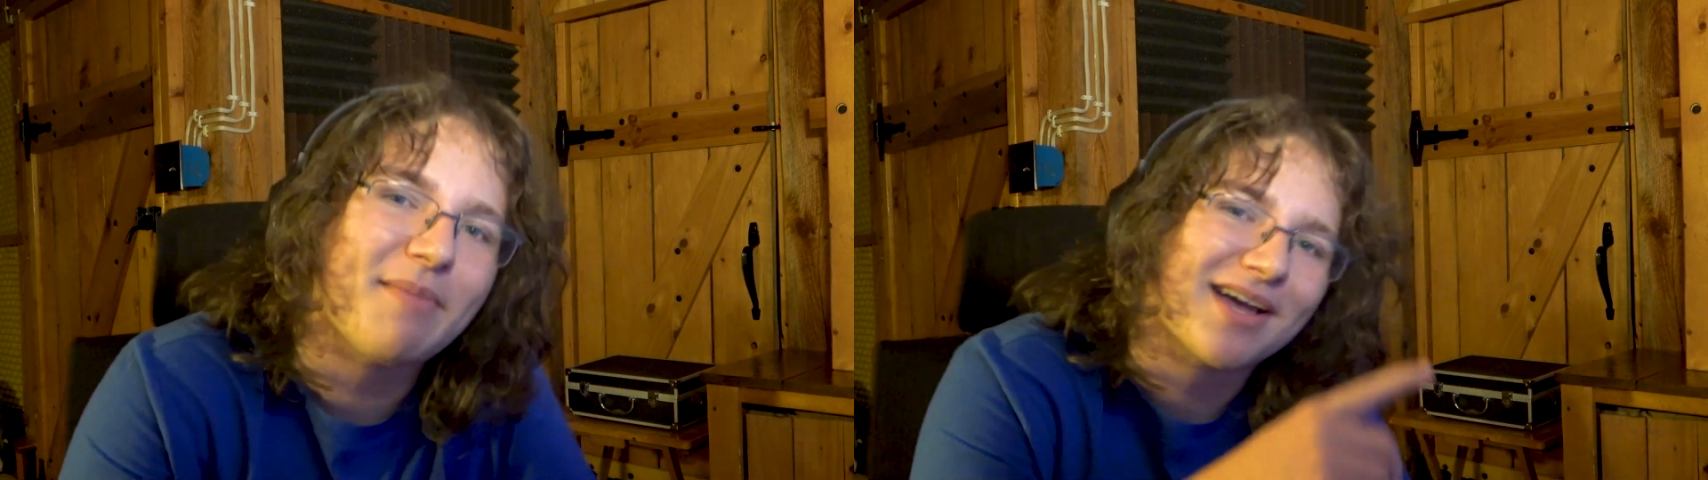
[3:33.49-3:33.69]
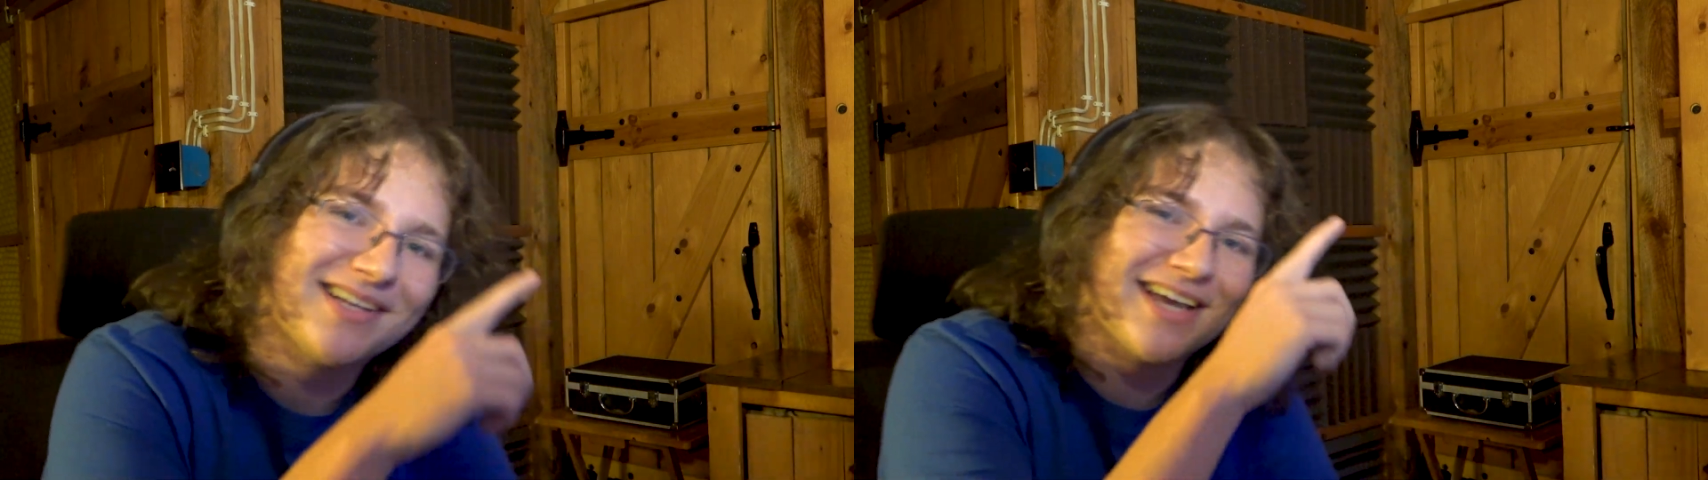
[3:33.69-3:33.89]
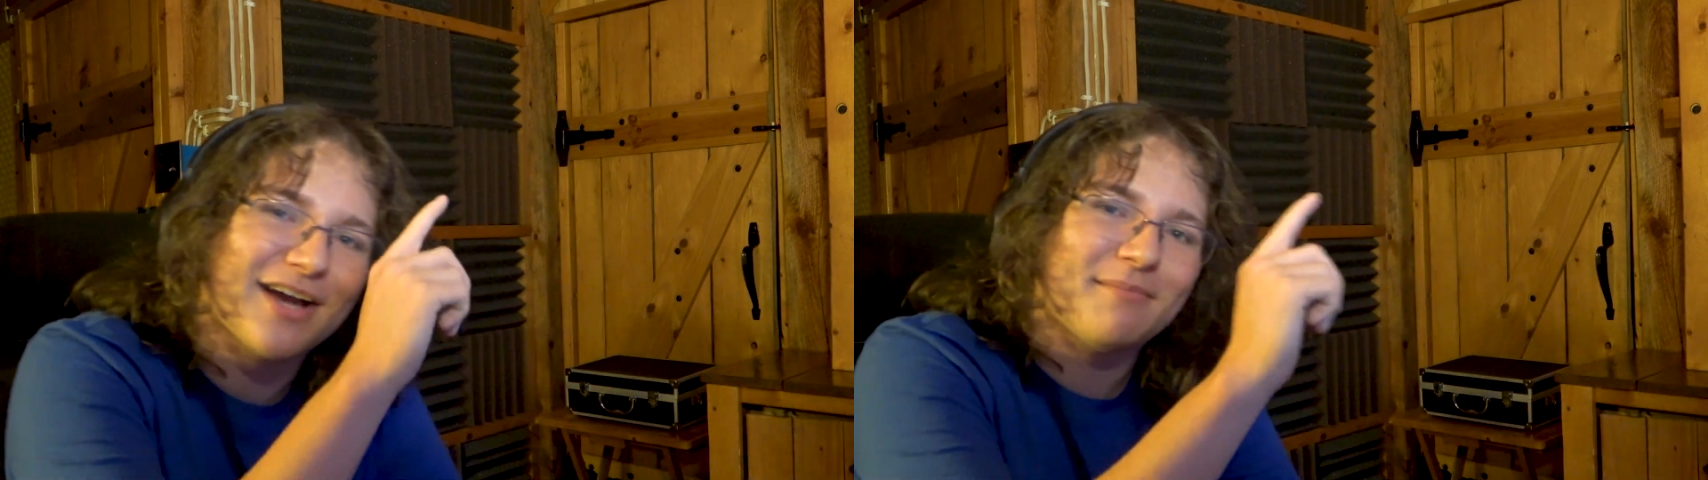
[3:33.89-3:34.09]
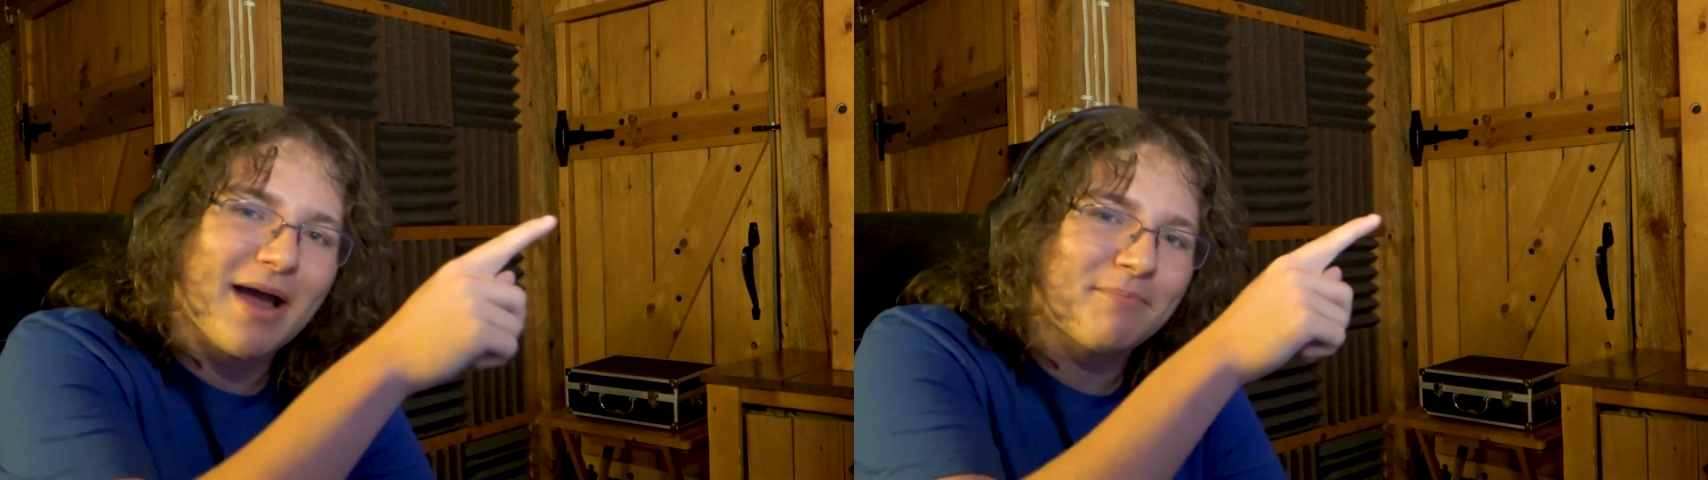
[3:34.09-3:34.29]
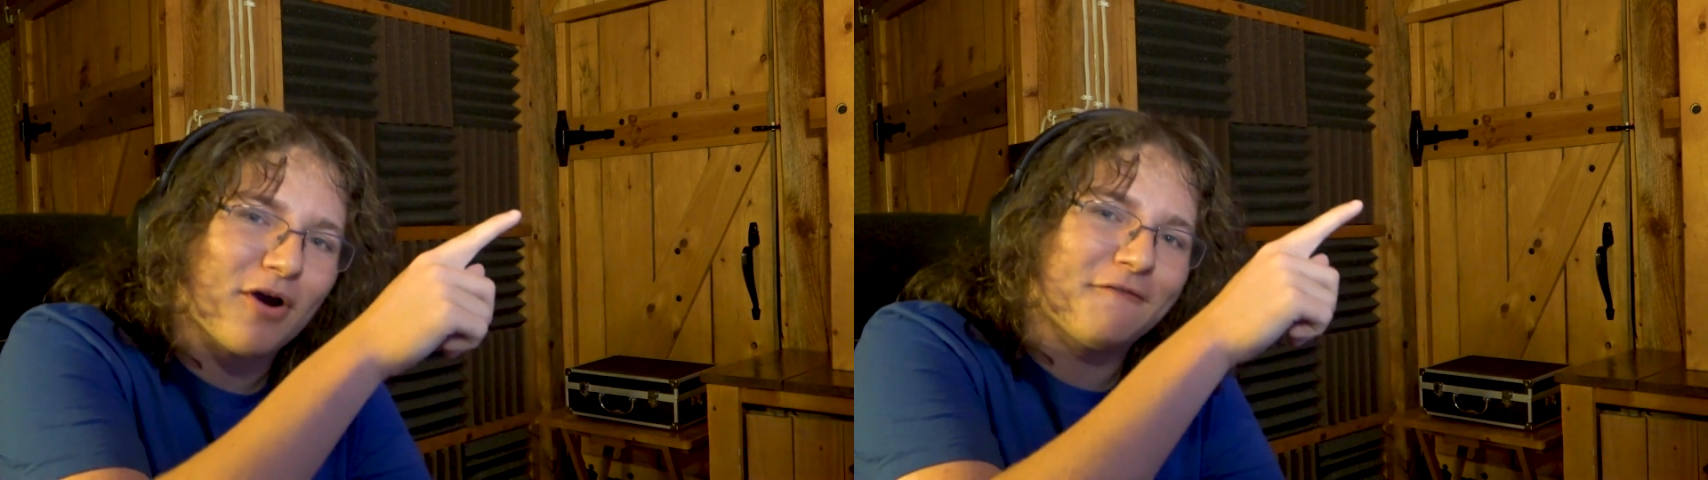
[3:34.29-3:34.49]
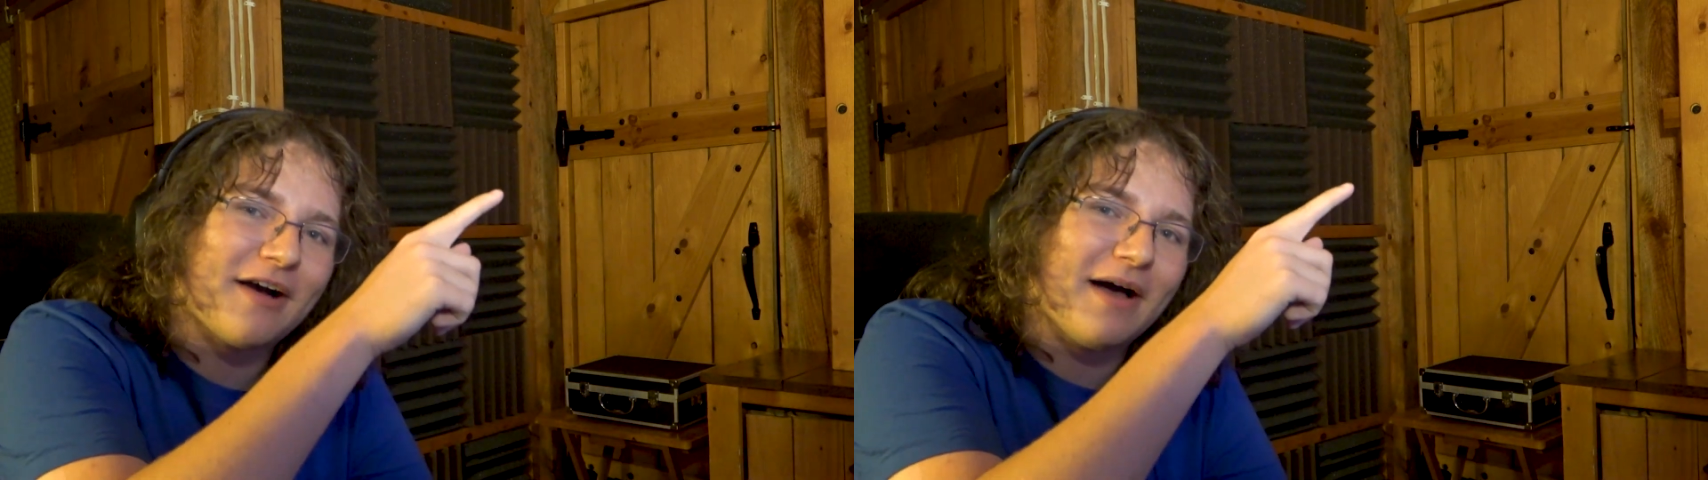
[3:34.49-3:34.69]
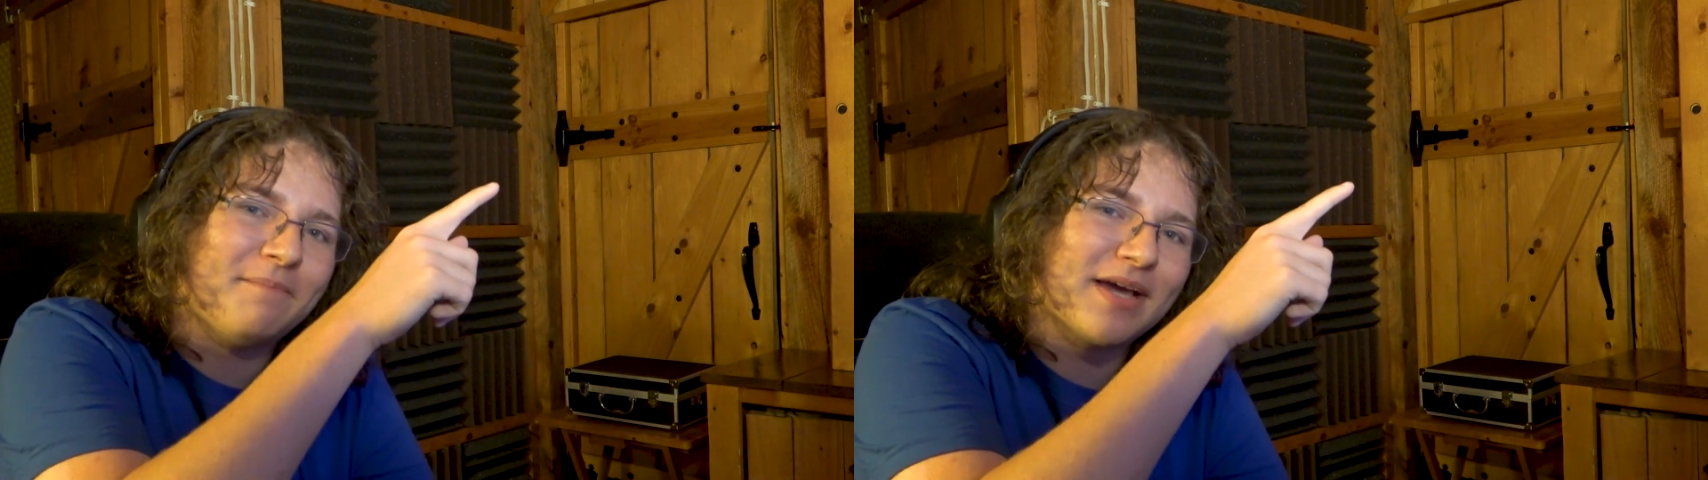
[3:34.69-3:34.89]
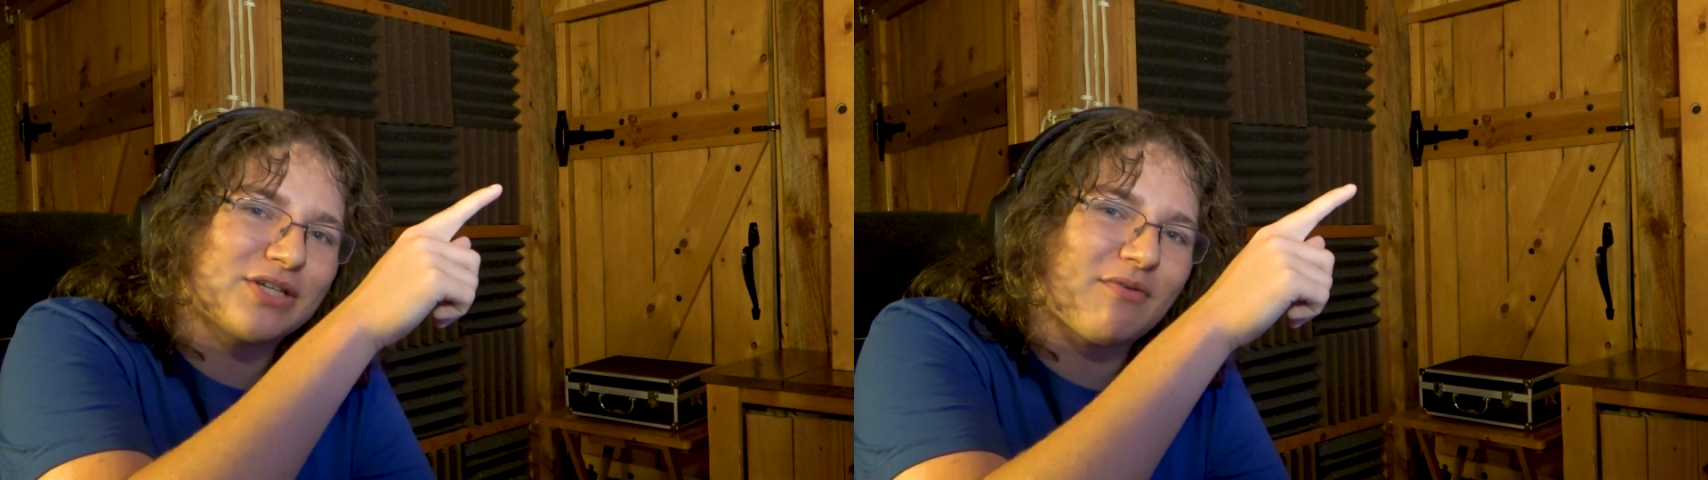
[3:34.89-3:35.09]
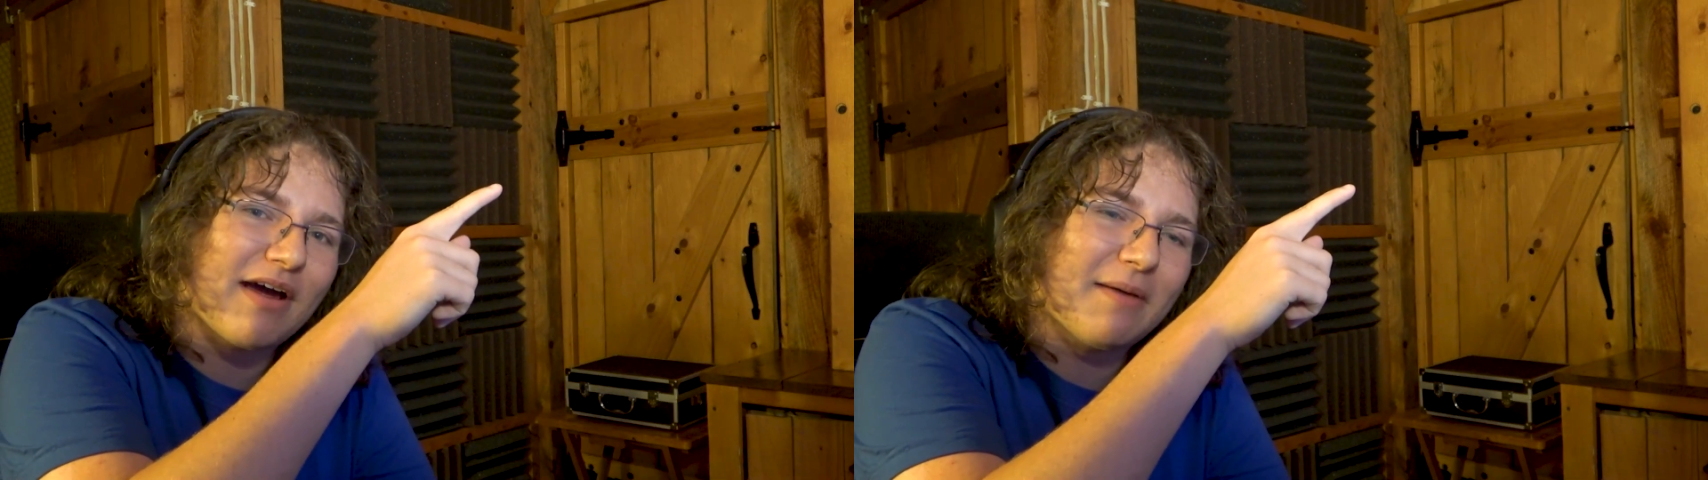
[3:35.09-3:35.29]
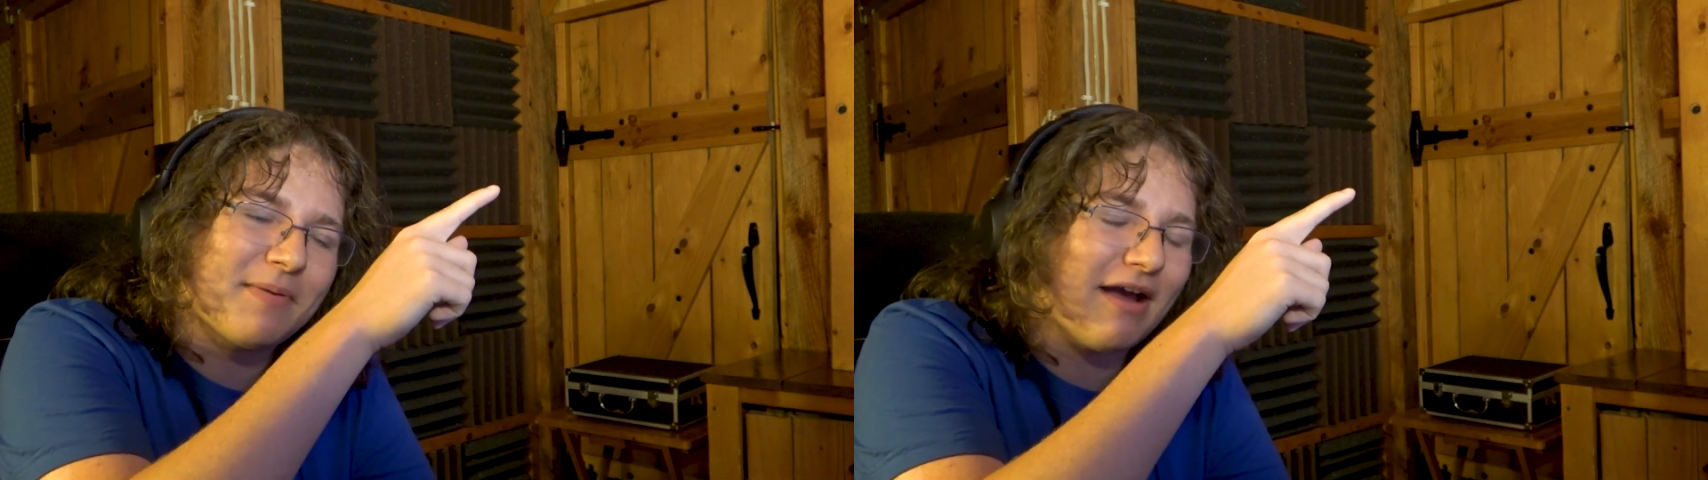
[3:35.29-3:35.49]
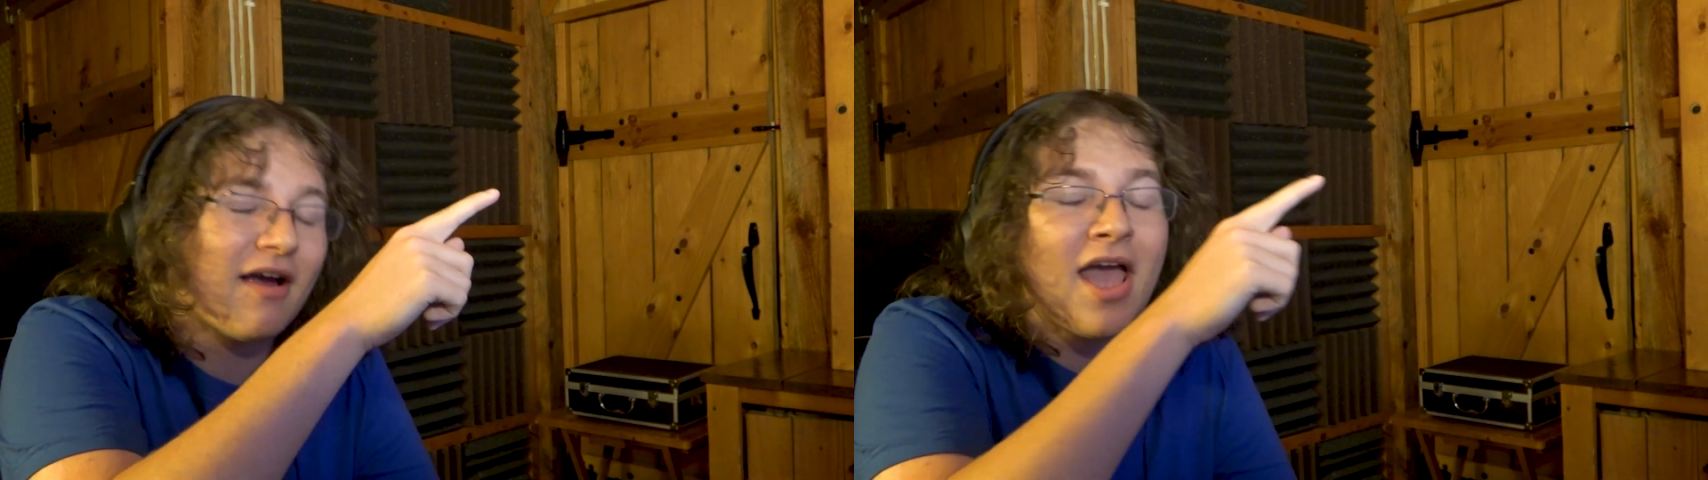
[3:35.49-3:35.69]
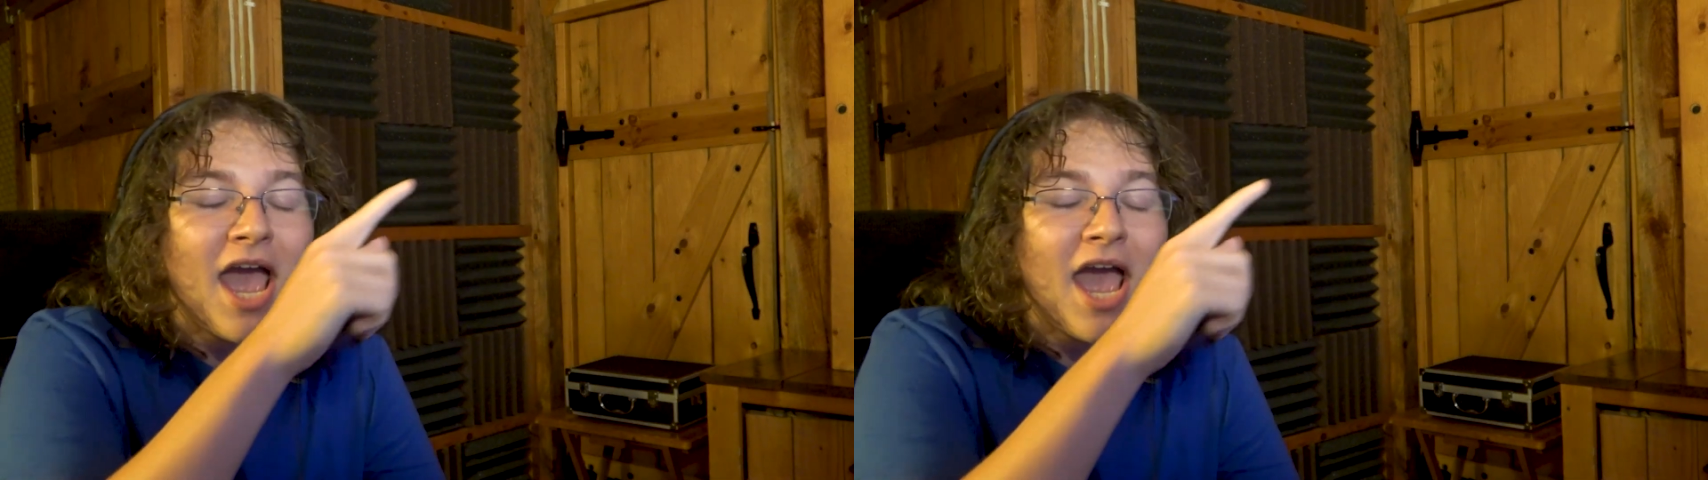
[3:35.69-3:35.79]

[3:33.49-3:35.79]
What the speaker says: by clicking on my profile picture right up here,